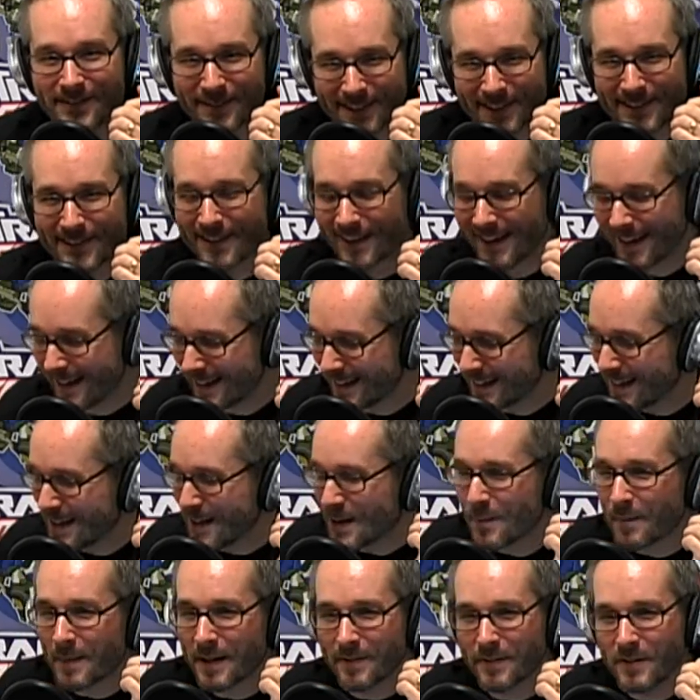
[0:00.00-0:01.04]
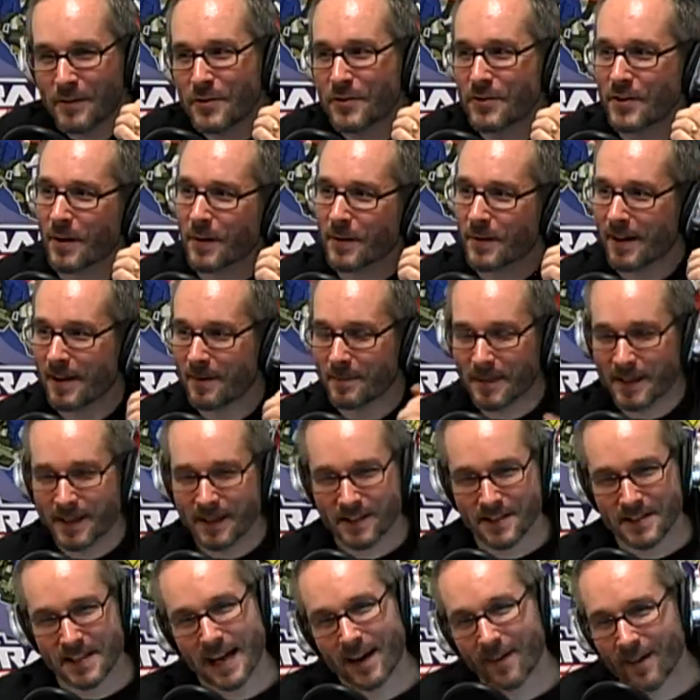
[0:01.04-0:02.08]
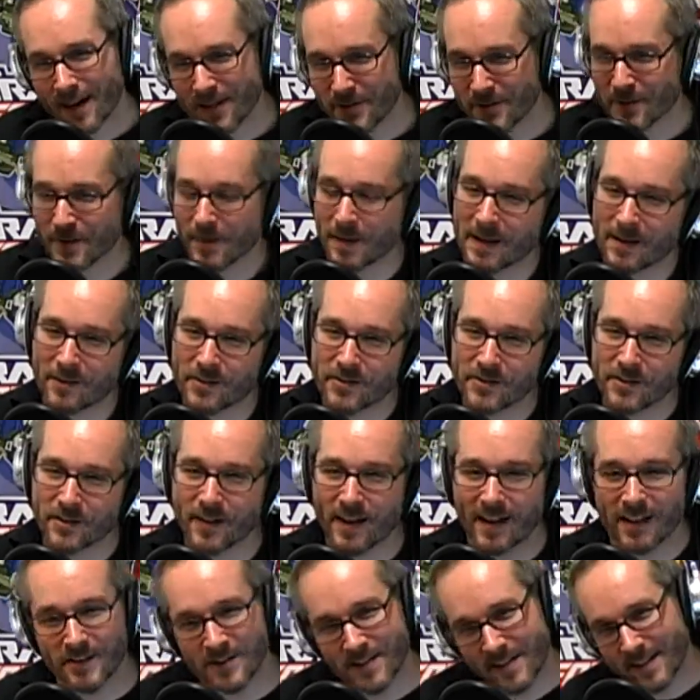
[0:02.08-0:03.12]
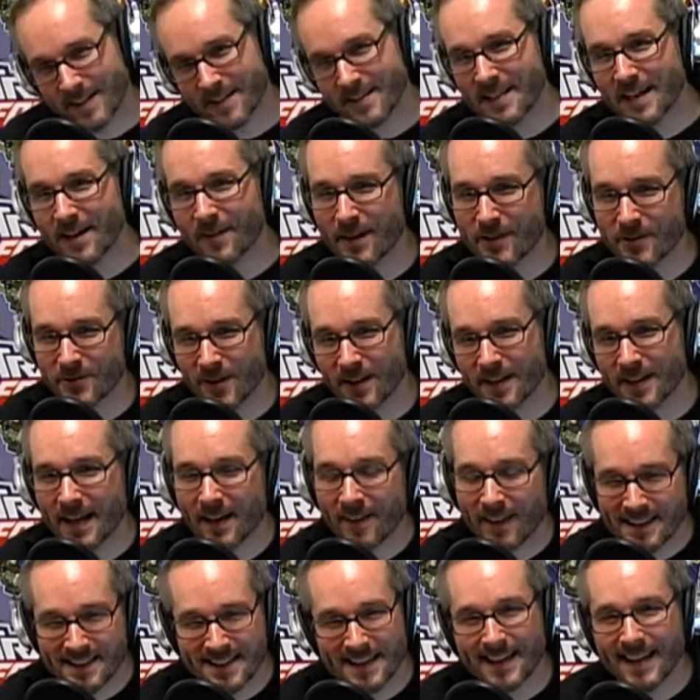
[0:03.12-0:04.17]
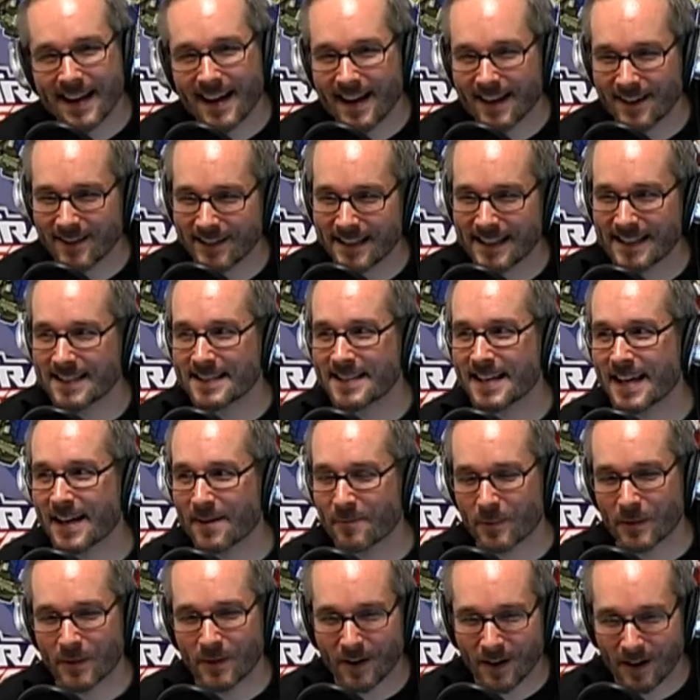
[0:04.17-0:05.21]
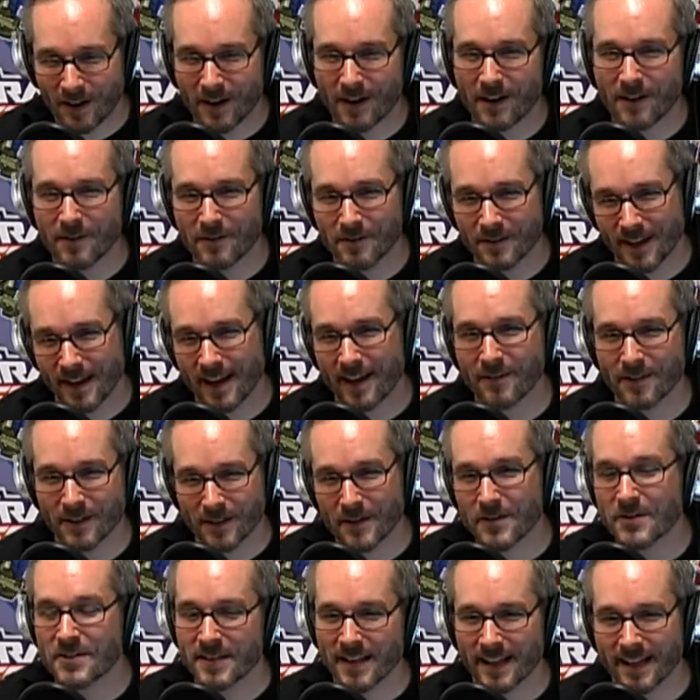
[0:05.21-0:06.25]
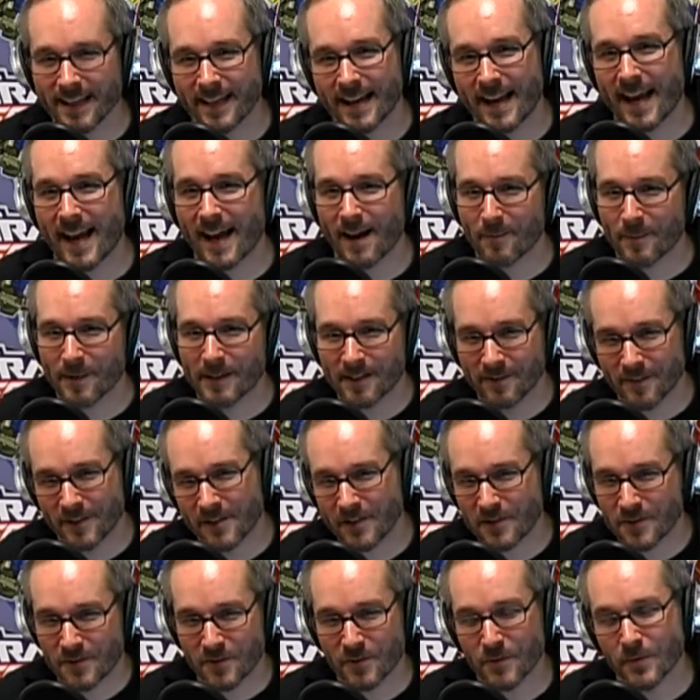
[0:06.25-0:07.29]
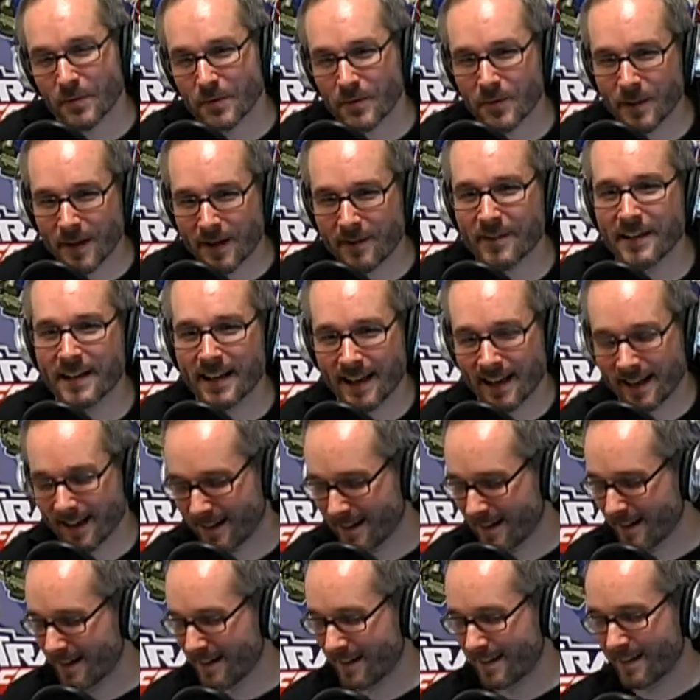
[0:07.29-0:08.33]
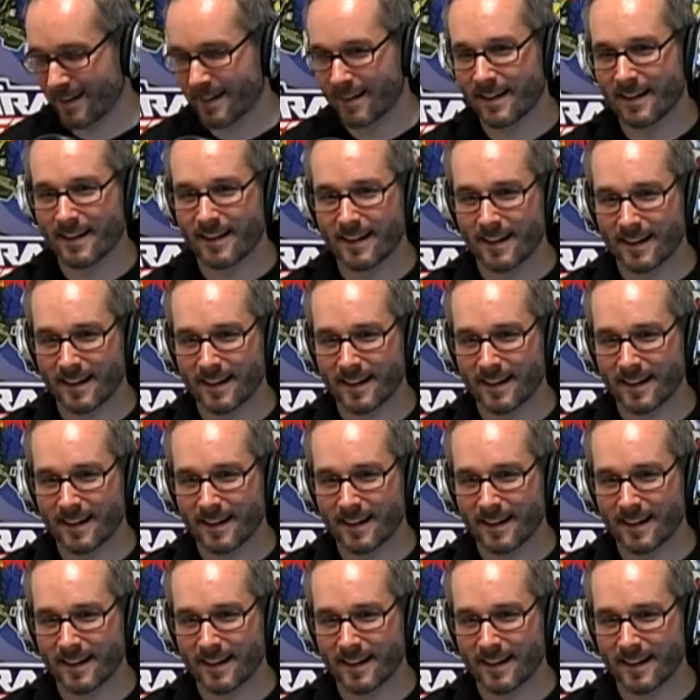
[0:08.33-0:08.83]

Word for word: fifth grade. But if you show them, here's how I drew when I was your age, here's how I draw now, that's a concrete example of the evolution that can happen if you just drew. And there's not much difference between